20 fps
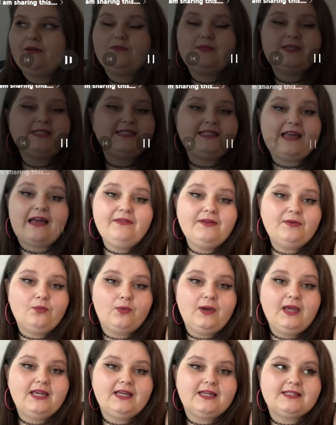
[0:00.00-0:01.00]
7
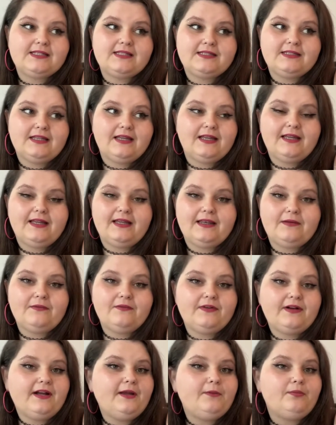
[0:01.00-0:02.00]
weeks, and I'm
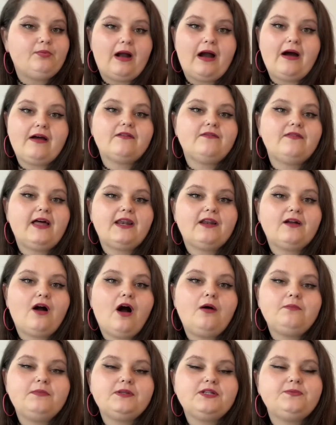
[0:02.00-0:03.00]
very proud of that
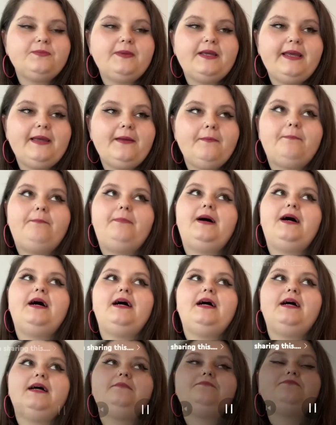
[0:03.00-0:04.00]
accomplishment,
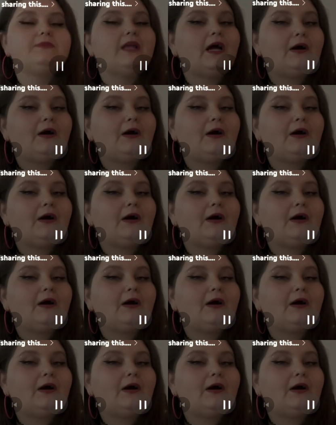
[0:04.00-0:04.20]
but...